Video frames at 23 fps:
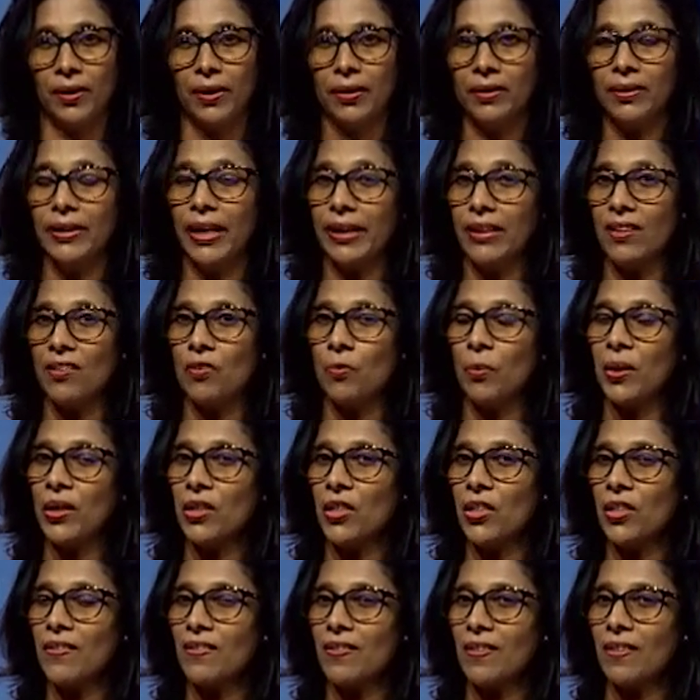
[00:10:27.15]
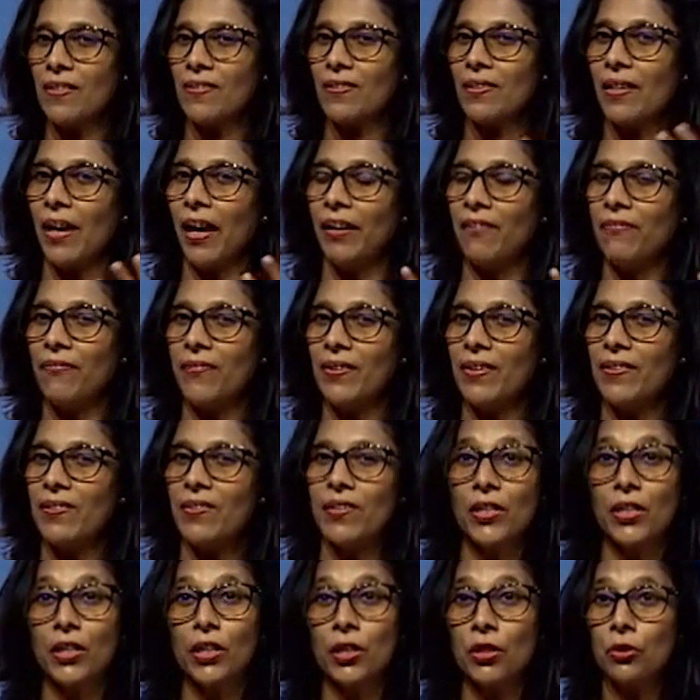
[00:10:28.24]
That is why she says life is
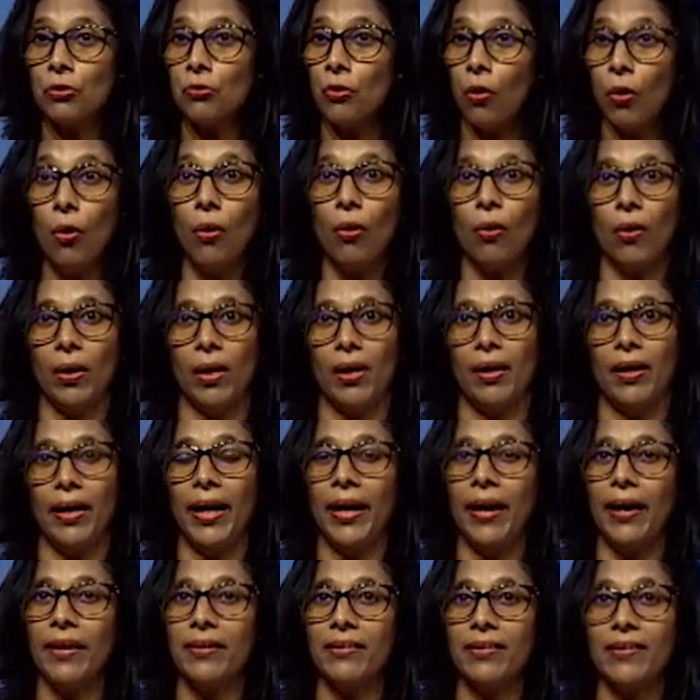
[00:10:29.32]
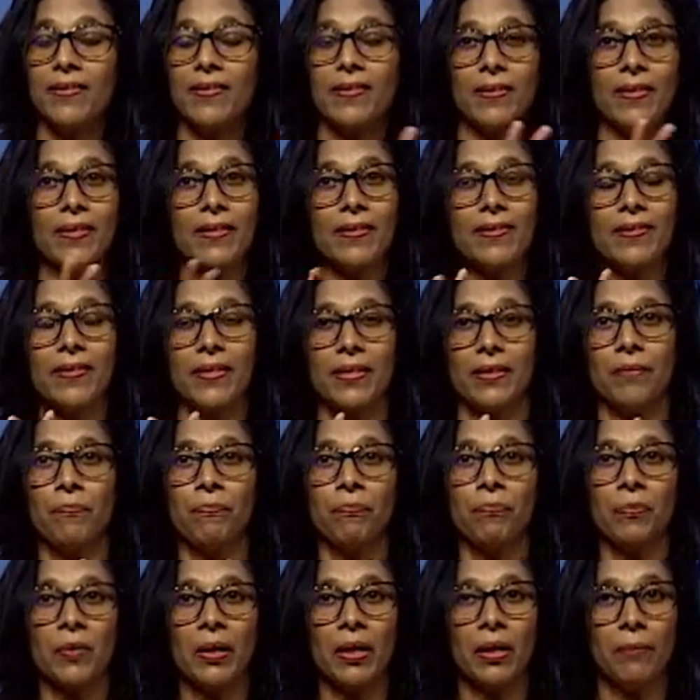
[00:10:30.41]
dear to all, and this is the
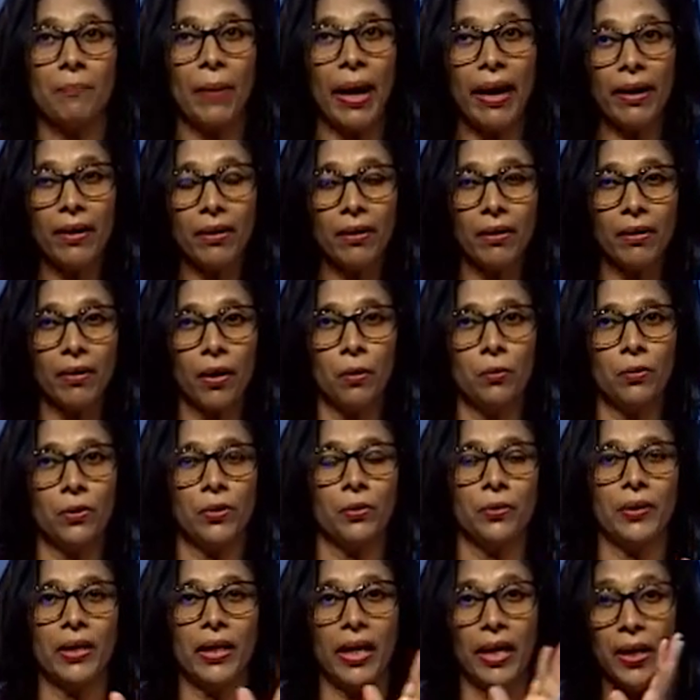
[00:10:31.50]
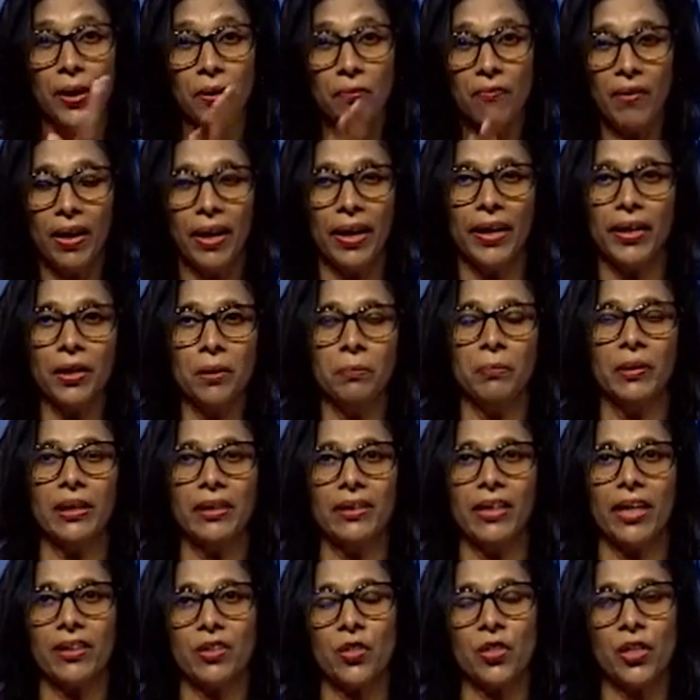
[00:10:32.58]
background or the environment
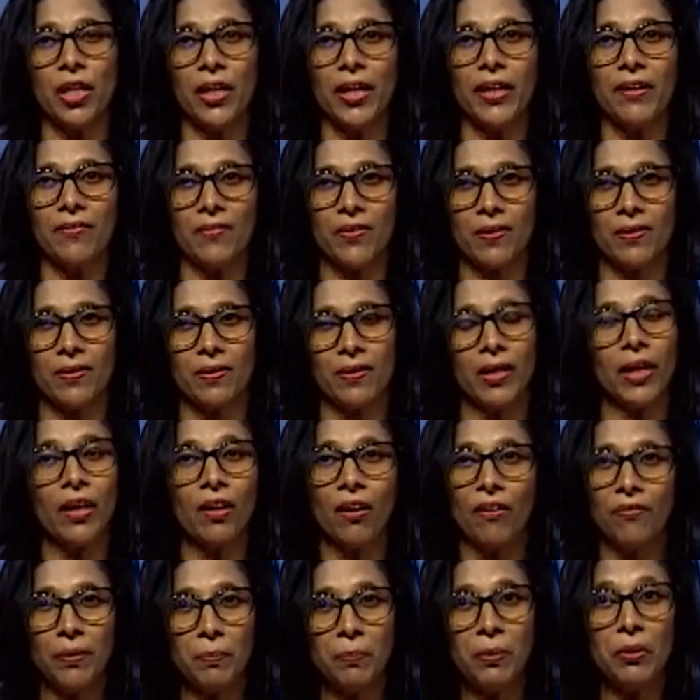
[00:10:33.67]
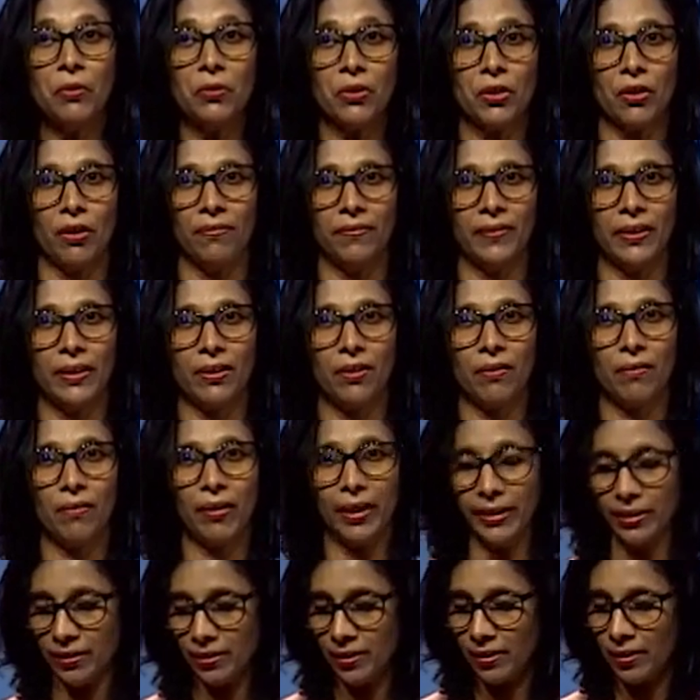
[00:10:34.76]
that she lives, think of the beauty of it,
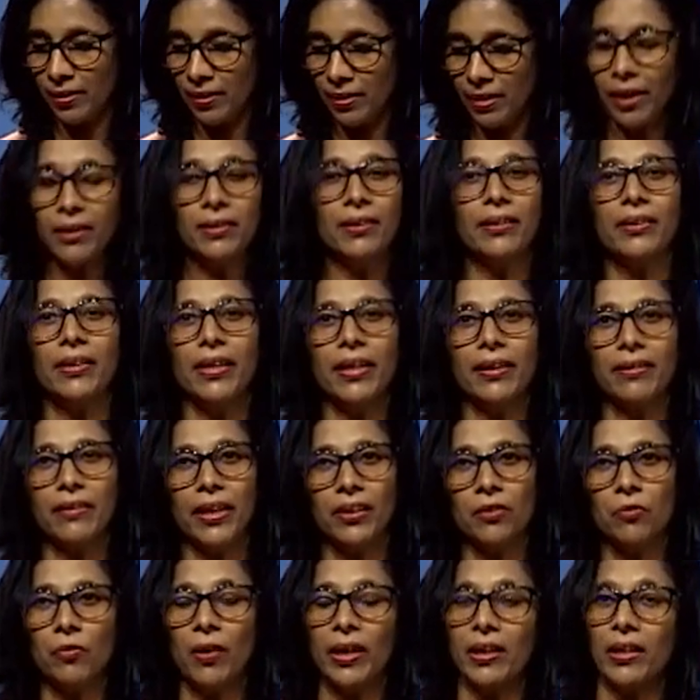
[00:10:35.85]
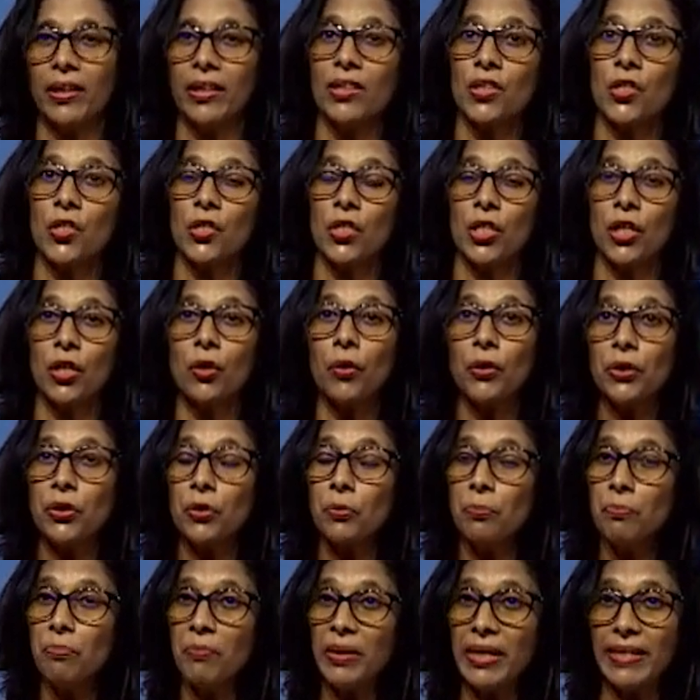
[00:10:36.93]
right? Other than that, what is she going to
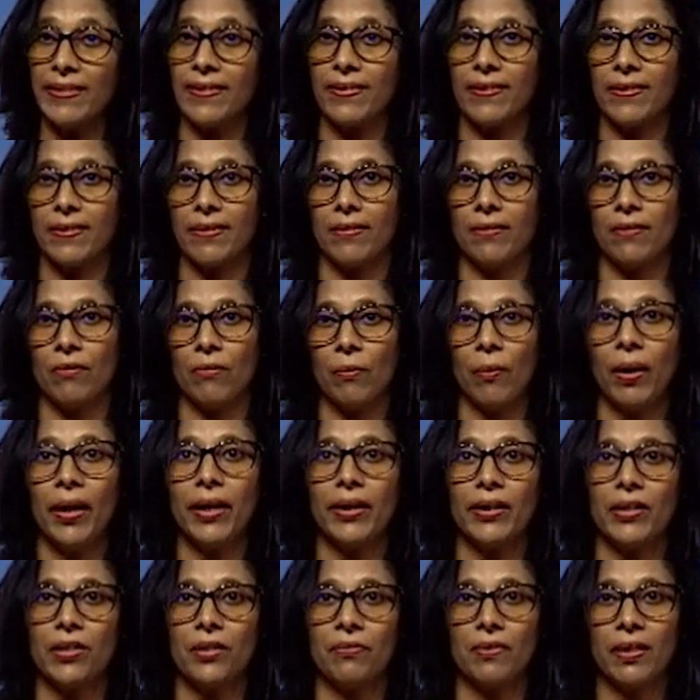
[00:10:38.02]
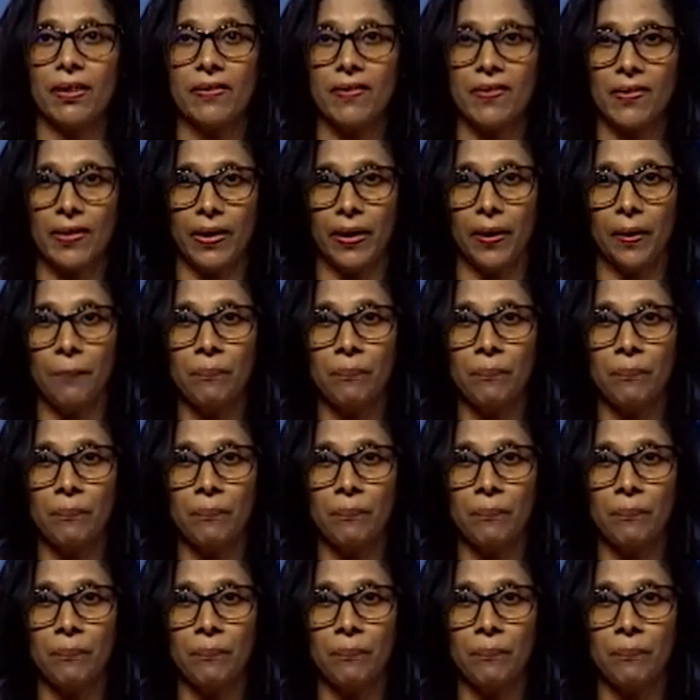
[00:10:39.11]
miss, right? We will see.